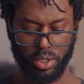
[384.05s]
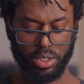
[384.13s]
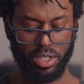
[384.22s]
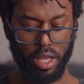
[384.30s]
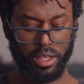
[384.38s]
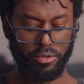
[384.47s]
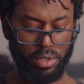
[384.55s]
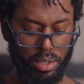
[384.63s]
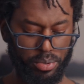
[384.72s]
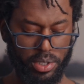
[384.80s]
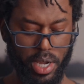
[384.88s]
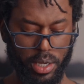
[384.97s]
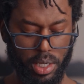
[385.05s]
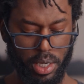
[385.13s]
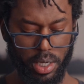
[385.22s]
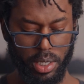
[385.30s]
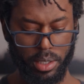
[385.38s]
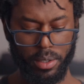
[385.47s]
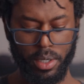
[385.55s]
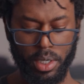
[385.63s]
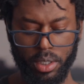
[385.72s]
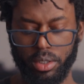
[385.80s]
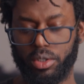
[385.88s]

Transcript: so there's nothing really protecting it.